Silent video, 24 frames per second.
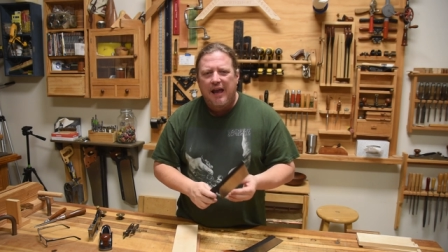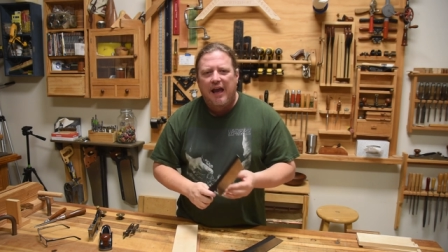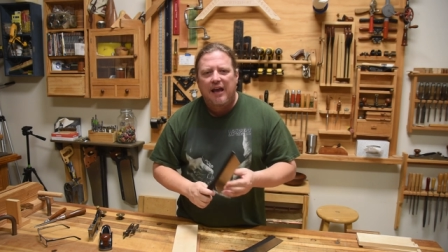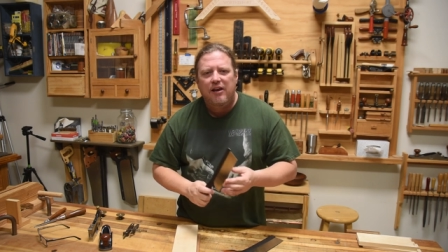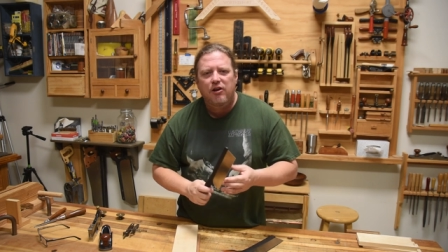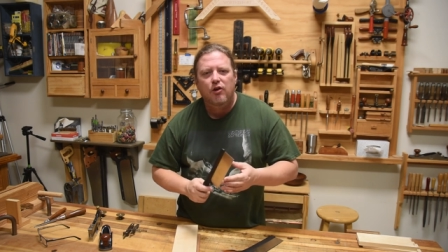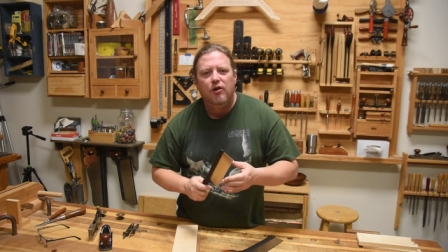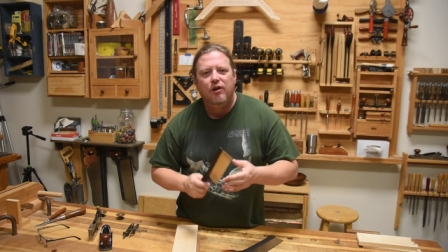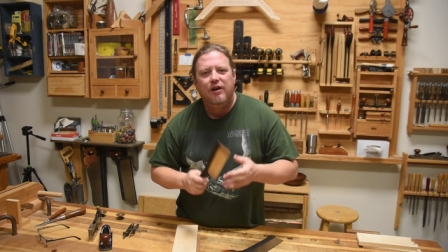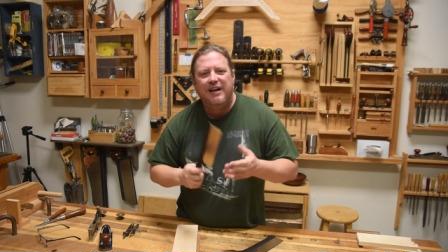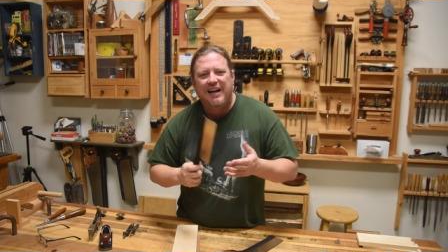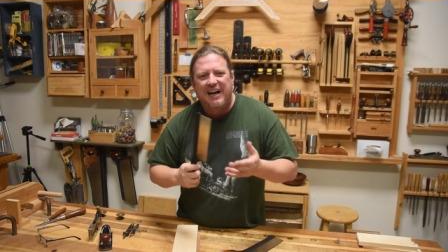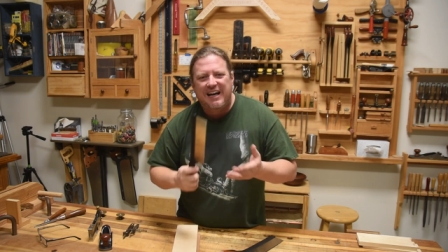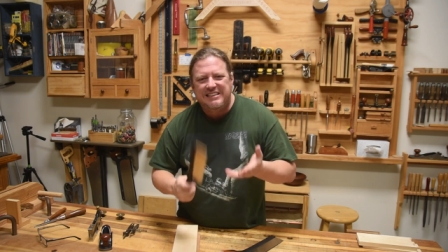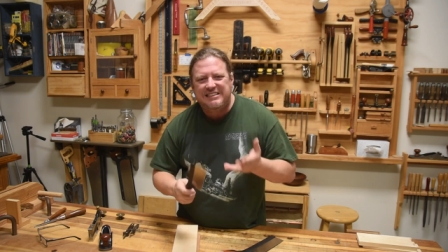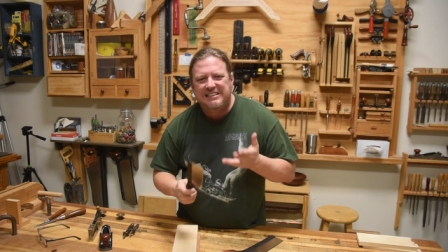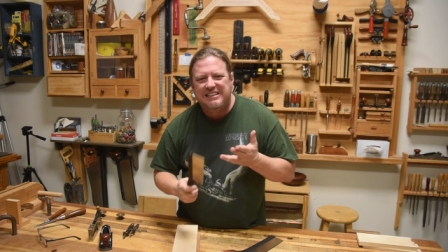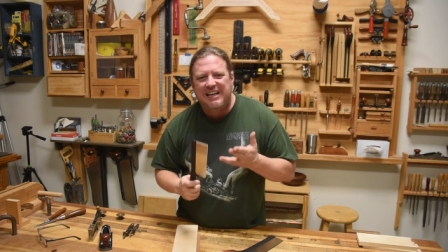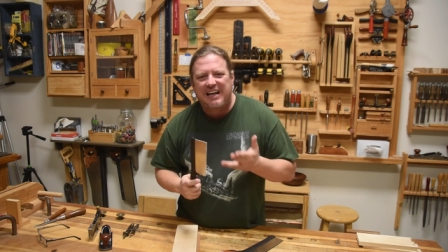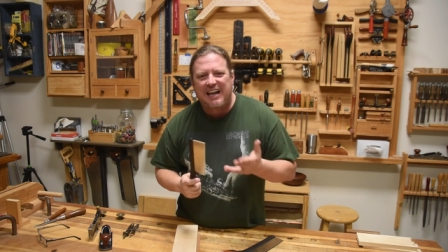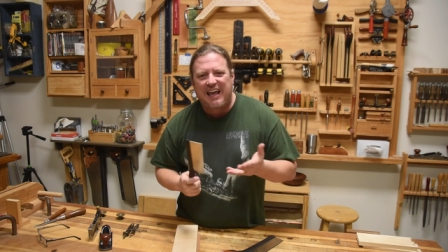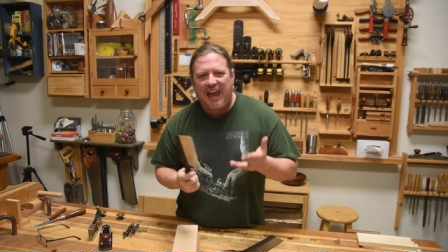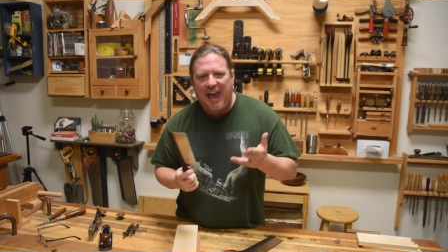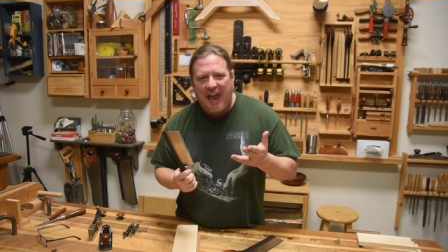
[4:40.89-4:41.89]
and you're
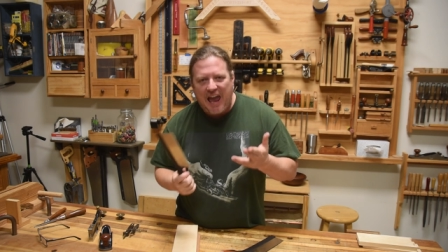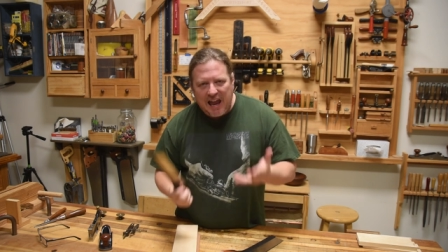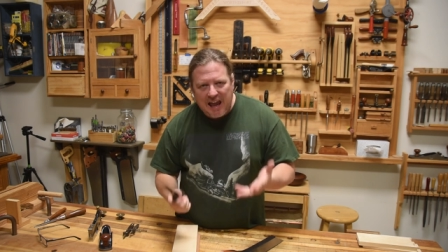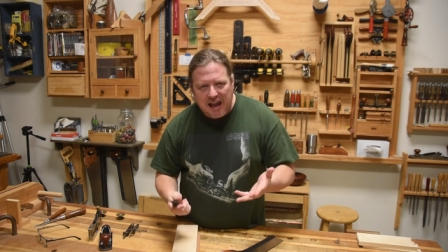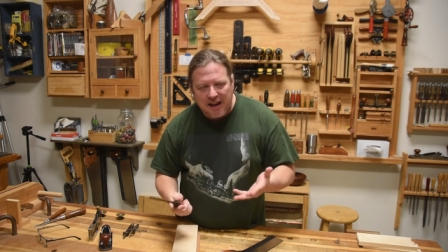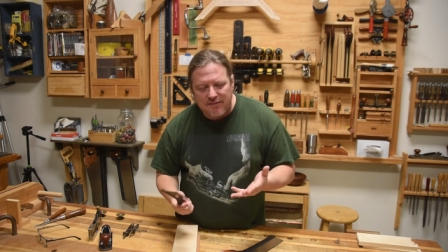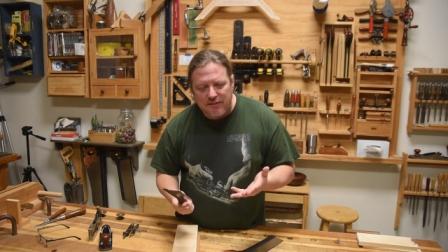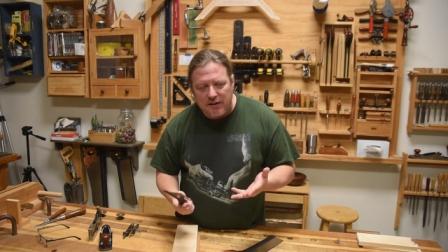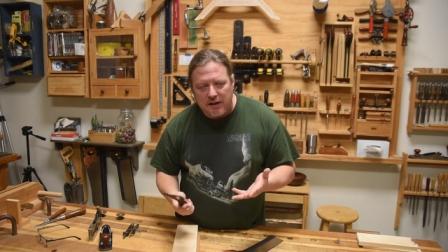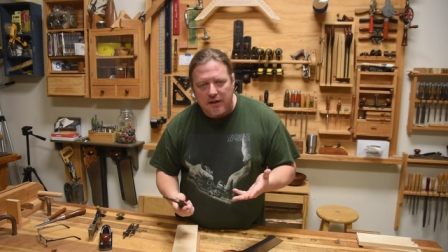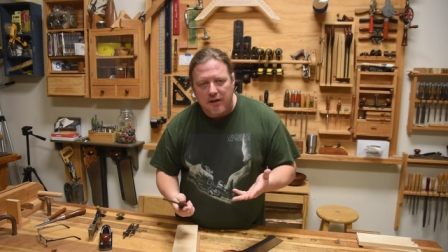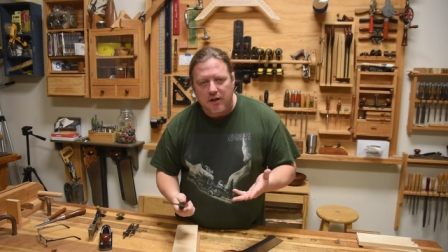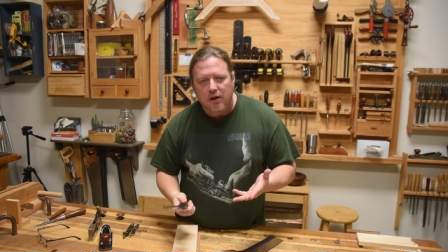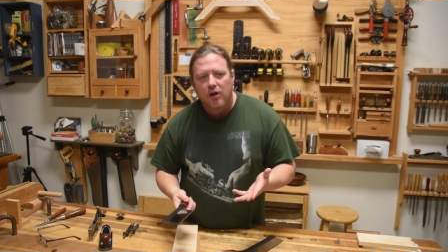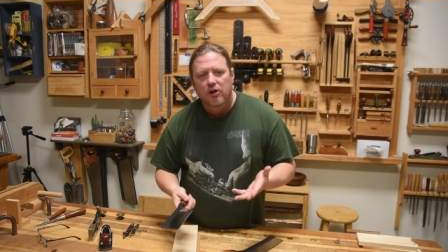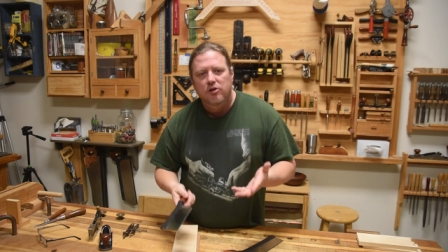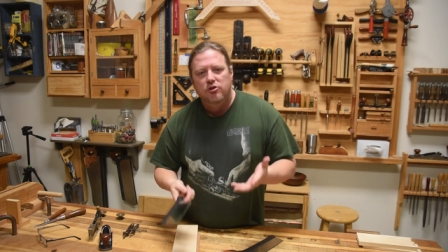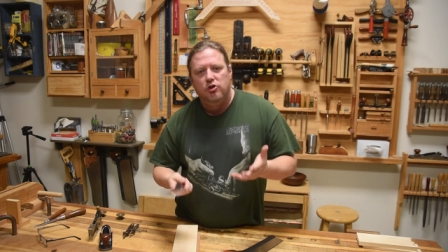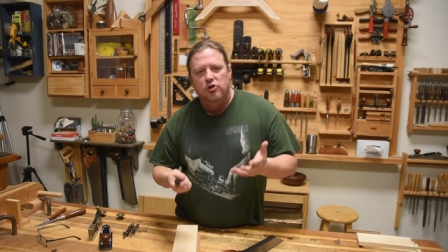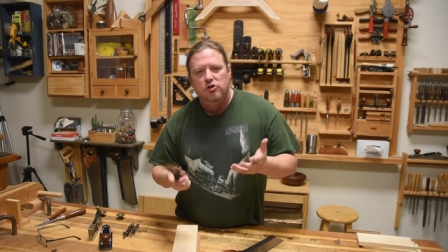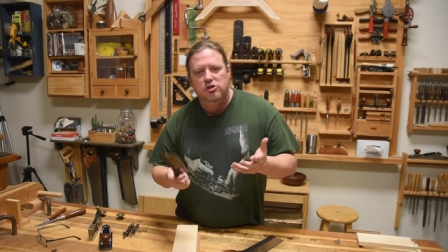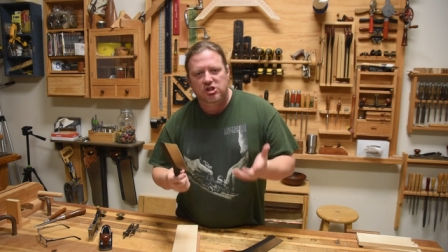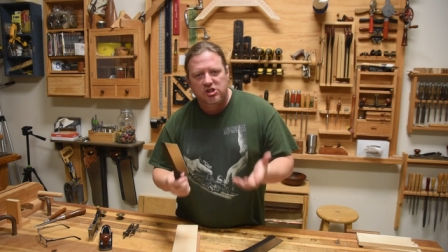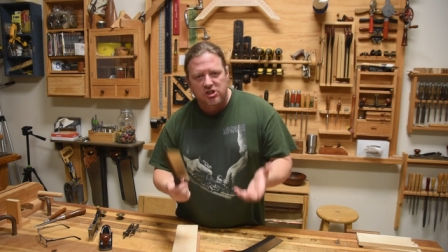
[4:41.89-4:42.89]
constantly having
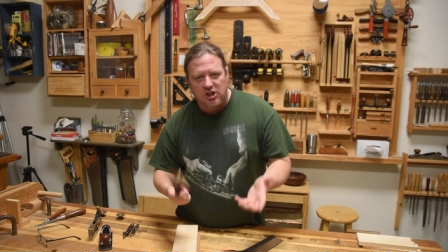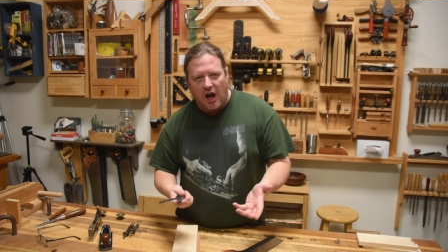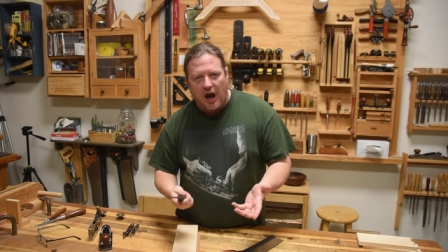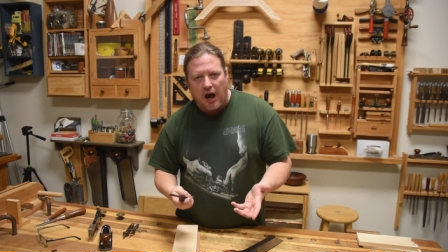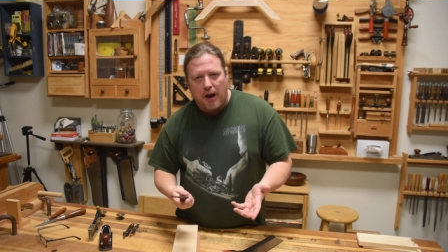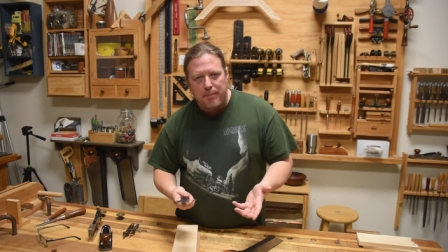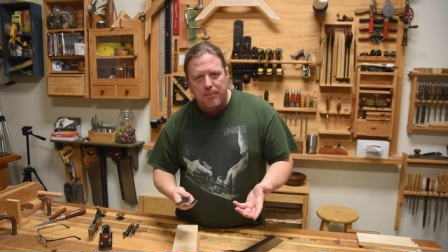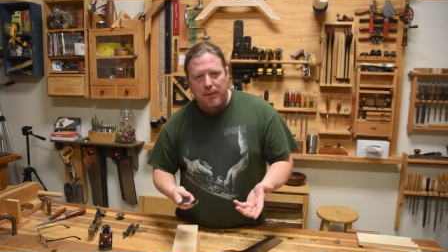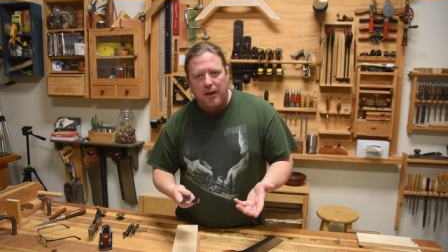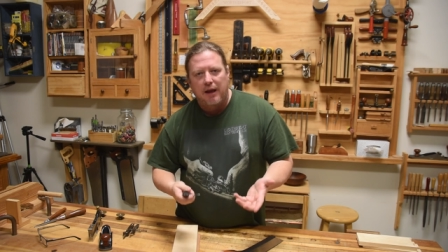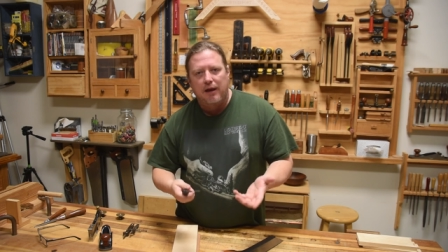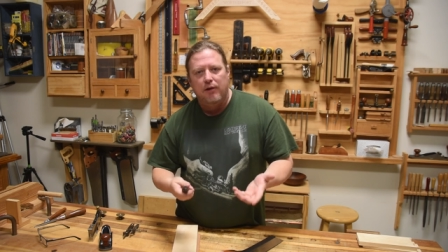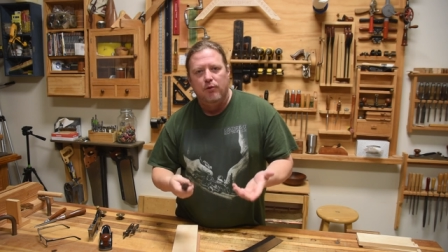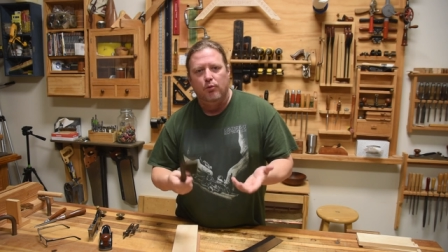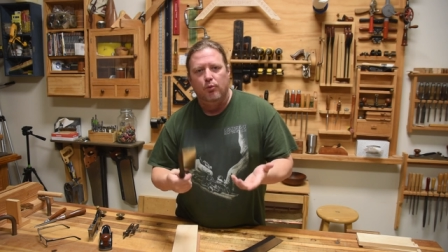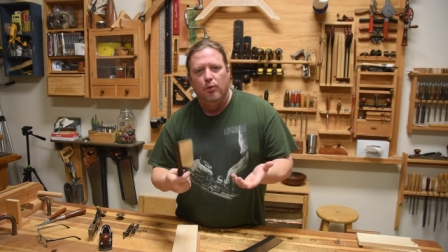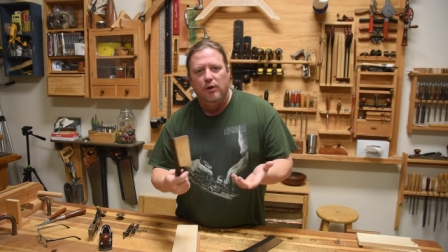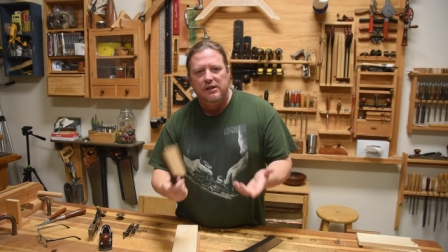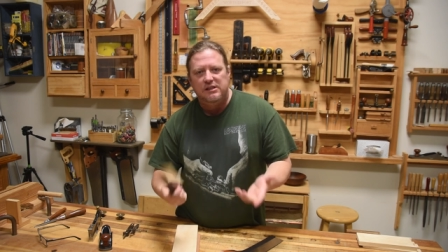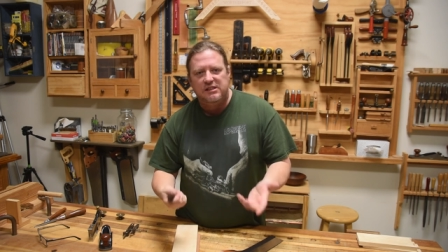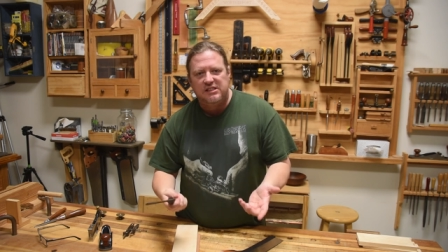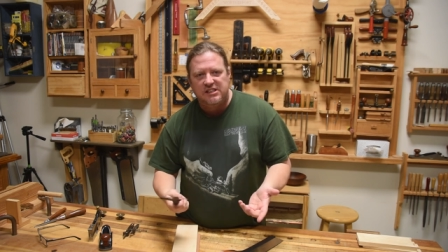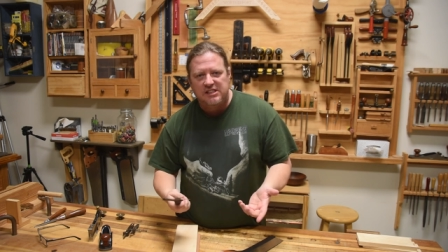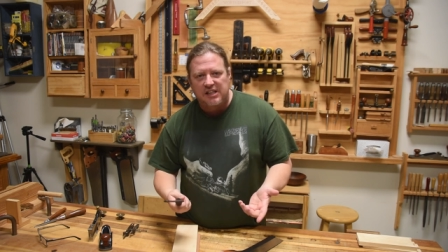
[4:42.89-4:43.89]
to stop and
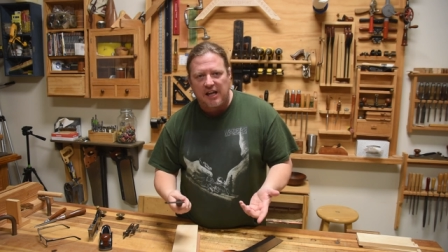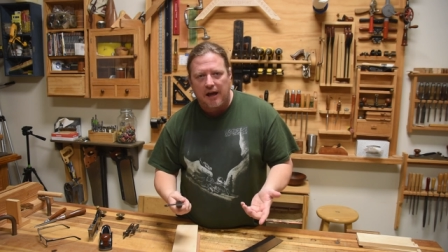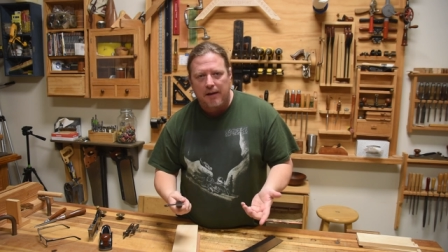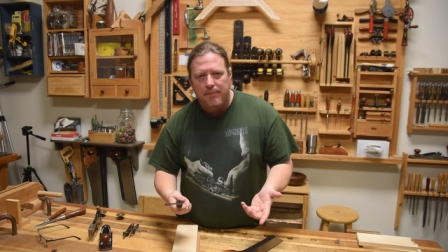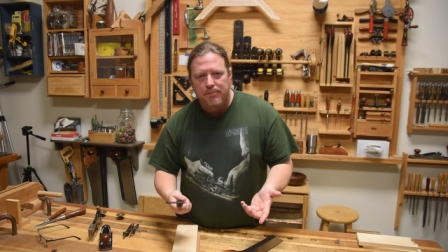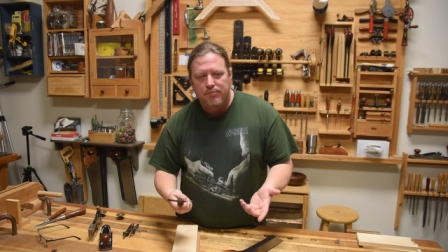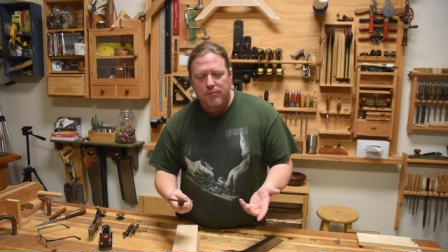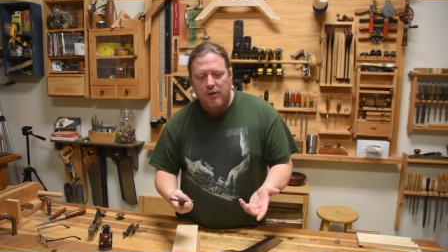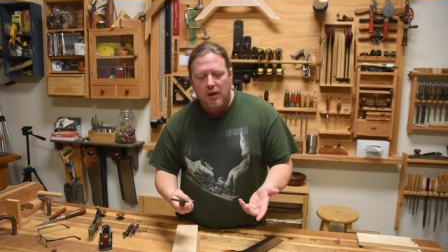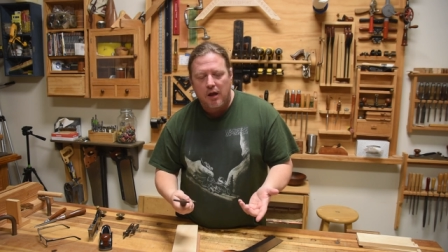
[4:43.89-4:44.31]
reset.